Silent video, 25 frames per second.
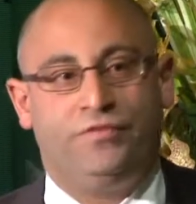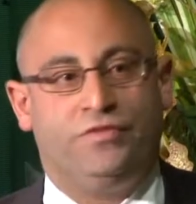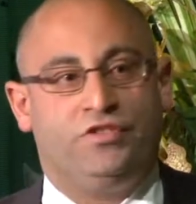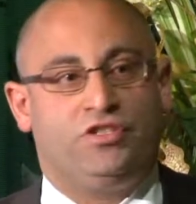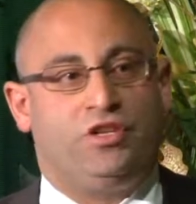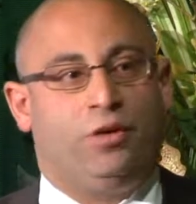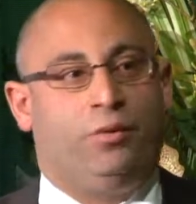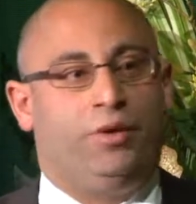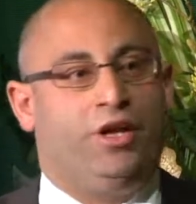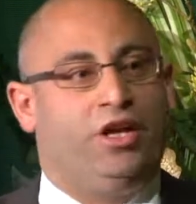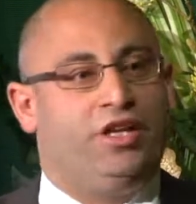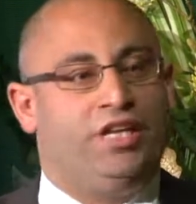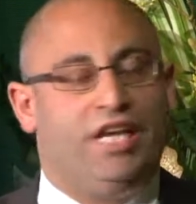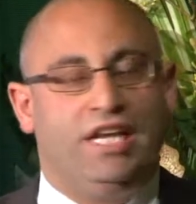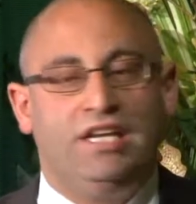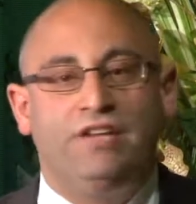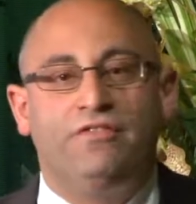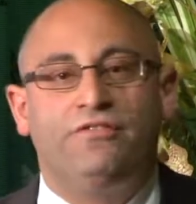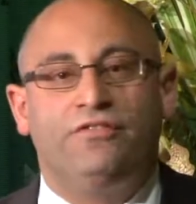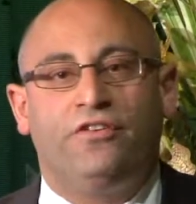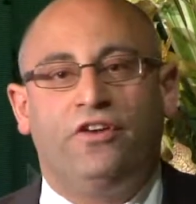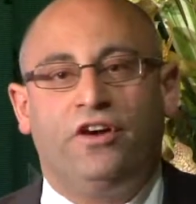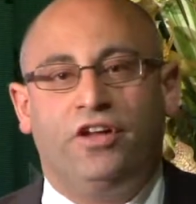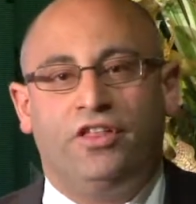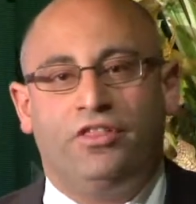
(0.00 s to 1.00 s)
So we
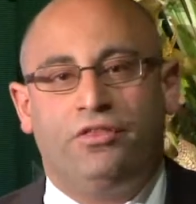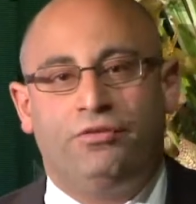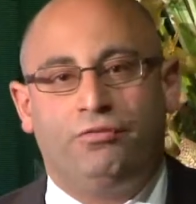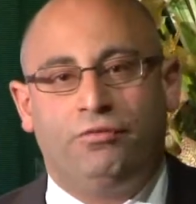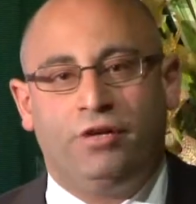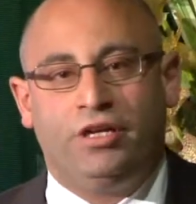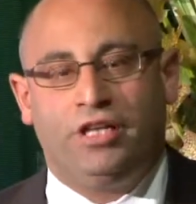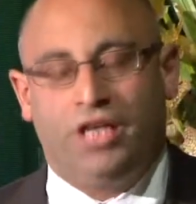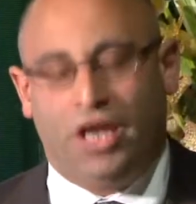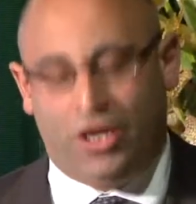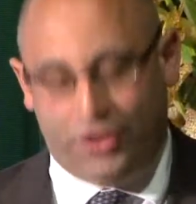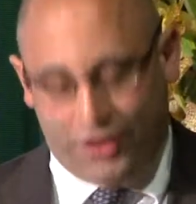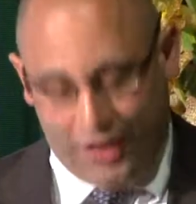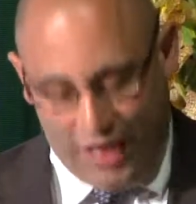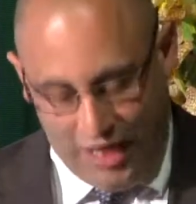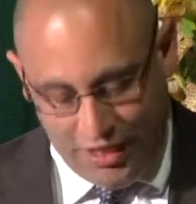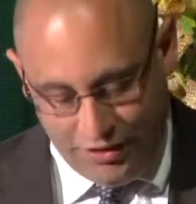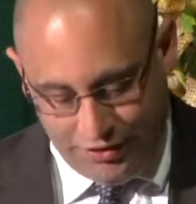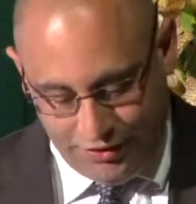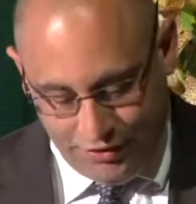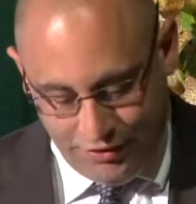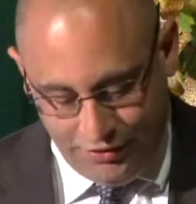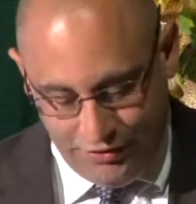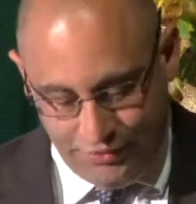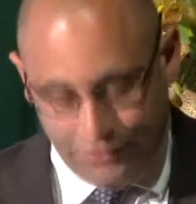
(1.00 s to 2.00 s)
identified three
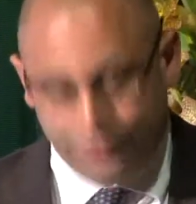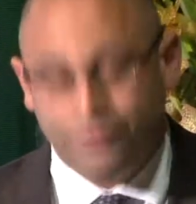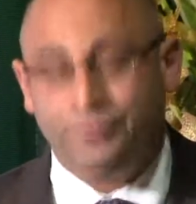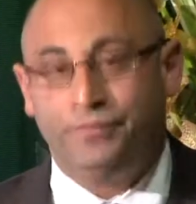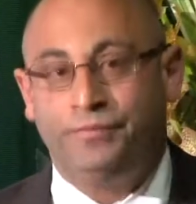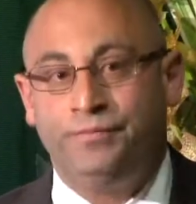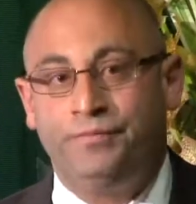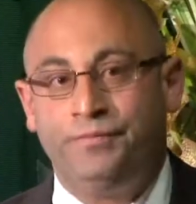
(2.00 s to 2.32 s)
locations.